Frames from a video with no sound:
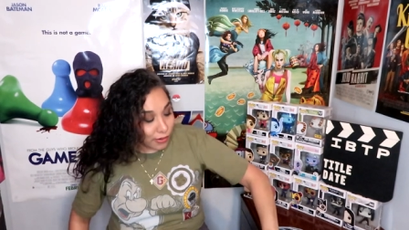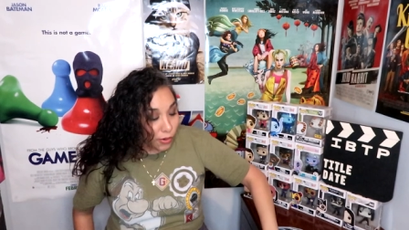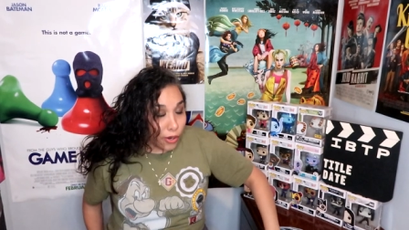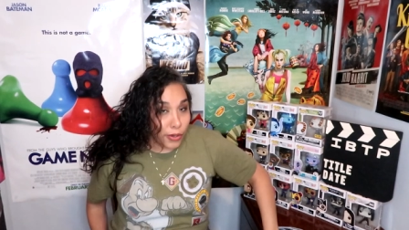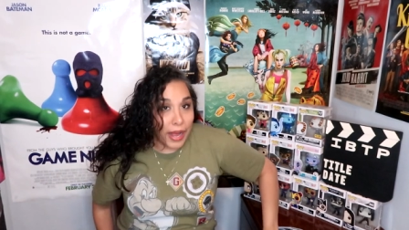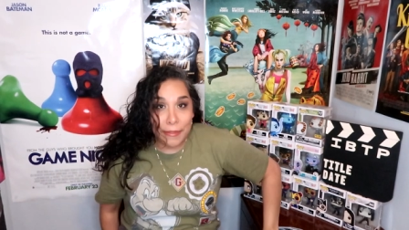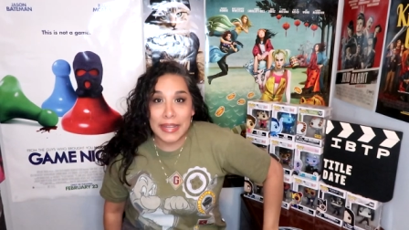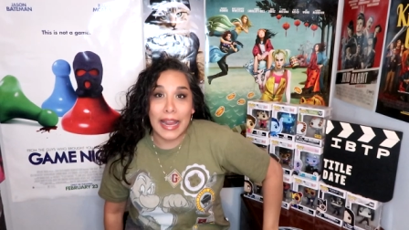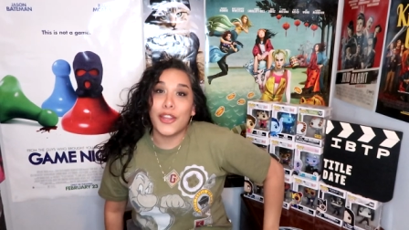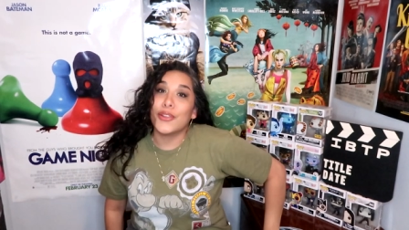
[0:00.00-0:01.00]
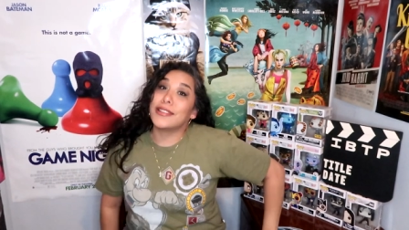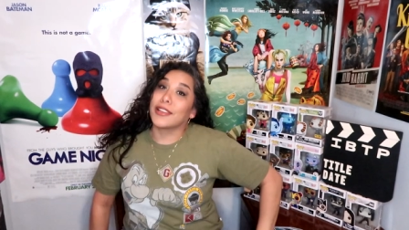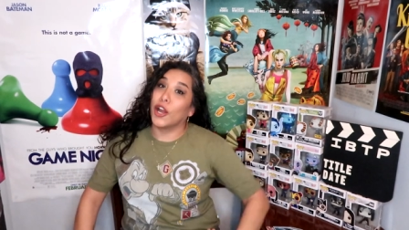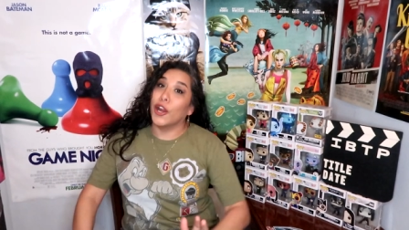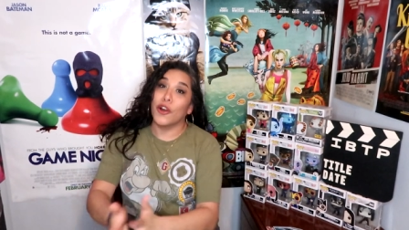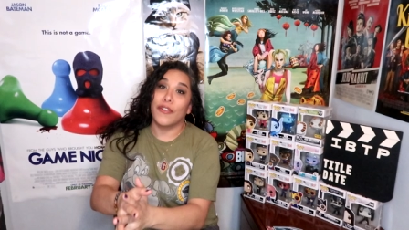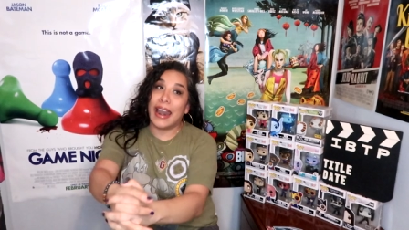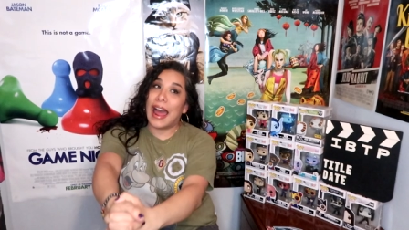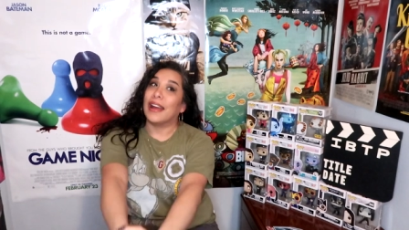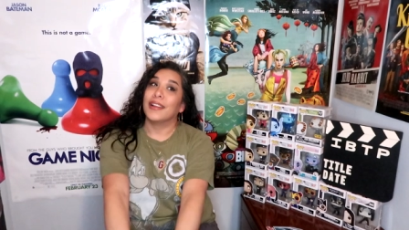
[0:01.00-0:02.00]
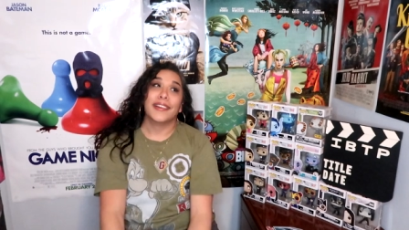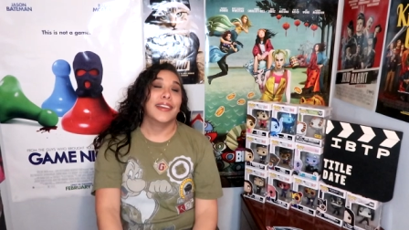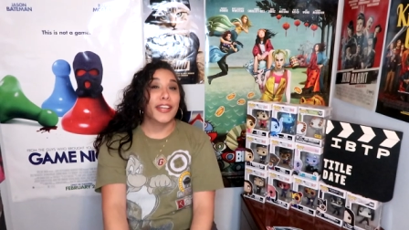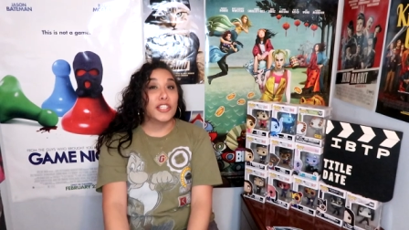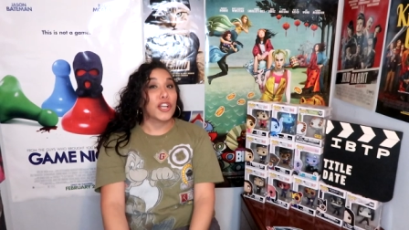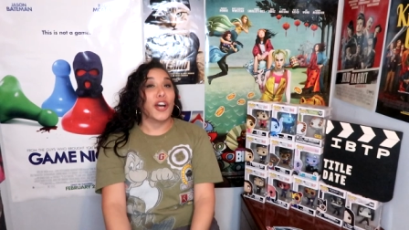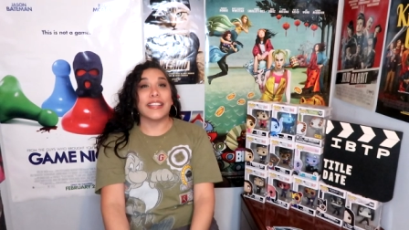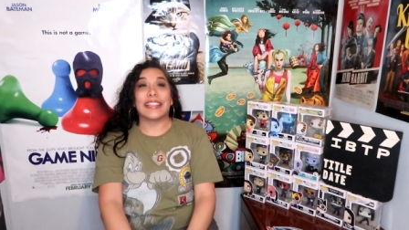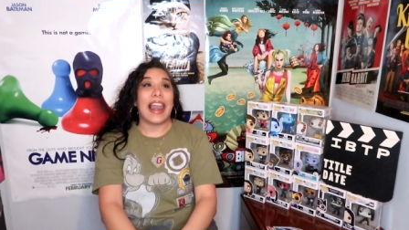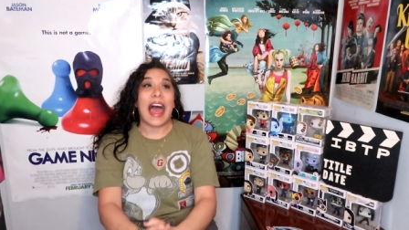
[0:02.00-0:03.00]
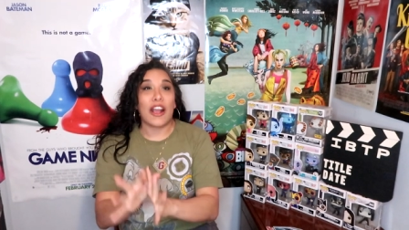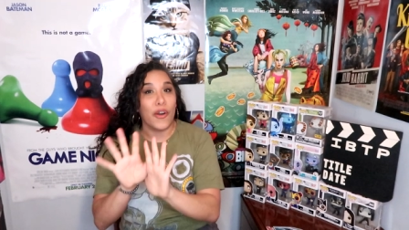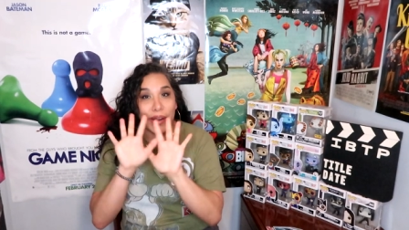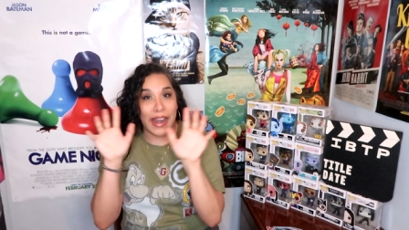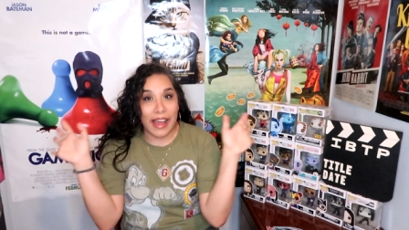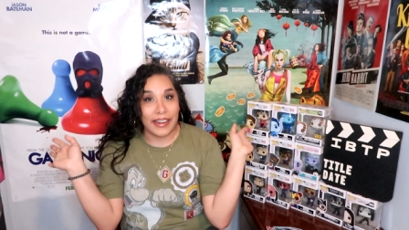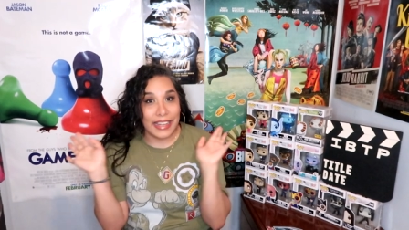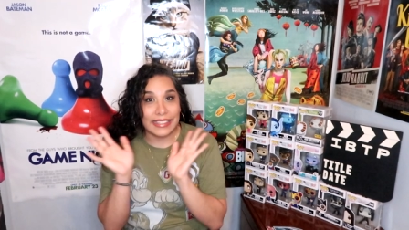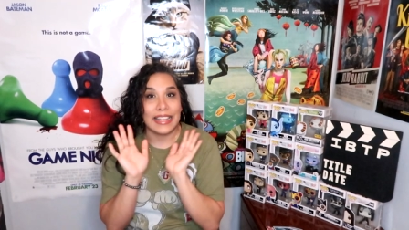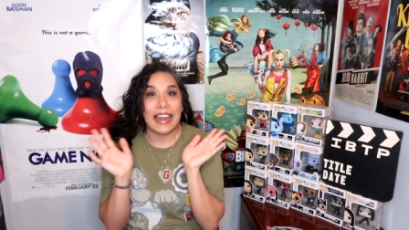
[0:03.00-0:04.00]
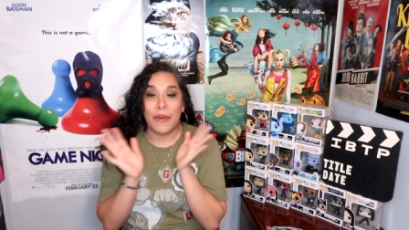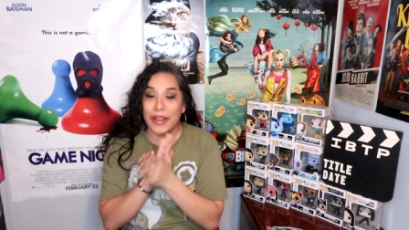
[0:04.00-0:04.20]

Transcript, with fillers: Woo, I'm telling you, it's a good novella. It's good. It's a lot going on. It's a lot.